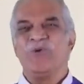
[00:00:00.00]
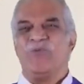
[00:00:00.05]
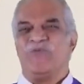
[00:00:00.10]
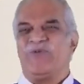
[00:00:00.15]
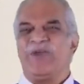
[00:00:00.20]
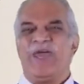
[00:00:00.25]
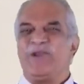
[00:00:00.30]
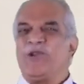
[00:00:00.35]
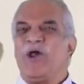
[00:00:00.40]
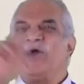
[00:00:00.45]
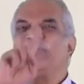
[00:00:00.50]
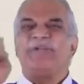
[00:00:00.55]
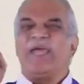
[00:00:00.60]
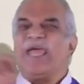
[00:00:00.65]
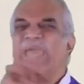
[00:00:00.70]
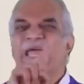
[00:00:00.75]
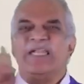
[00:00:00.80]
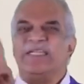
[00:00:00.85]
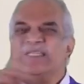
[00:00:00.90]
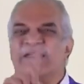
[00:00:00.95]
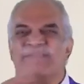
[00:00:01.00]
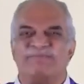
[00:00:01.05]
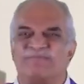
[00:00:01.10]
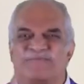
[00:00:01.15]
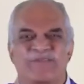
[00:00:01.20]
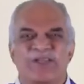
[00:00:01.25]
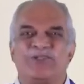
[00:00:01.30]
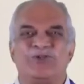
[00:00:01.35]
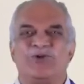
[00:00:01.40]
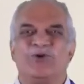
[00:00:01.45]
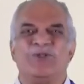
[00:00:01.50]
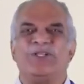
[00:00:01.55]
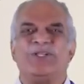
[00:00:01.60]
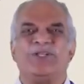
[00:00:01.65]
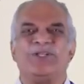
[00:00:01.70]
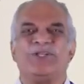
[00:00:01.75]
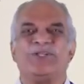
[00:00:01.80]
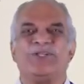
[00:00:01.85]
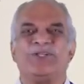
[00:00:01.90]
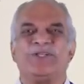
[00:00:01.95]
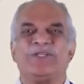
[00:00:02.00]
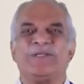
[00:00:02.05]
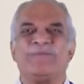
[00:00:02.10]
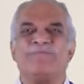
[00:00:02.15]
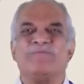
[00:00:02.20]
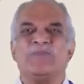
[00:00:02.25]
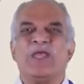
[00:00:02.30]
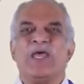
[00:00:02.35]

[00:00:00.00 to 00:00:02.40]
we are not individuals.